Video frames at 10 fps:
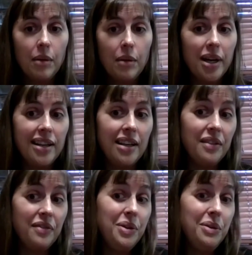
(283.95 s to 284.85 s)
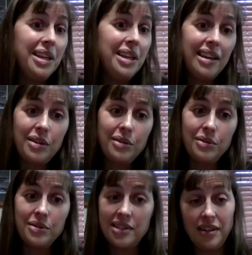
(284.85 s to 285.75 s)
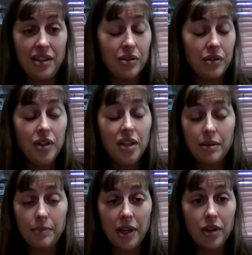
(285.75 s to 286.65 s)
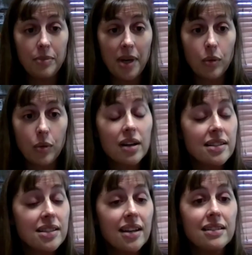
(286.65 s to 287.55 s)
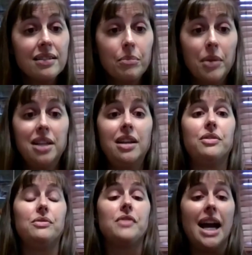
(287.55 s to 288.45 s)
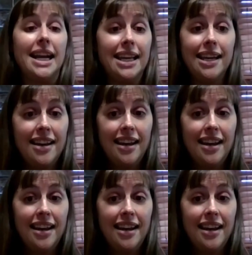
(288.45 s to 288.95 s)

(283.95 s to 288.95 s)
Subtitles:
But if you can get those, if you can get a good amount of work done Monday through Friday,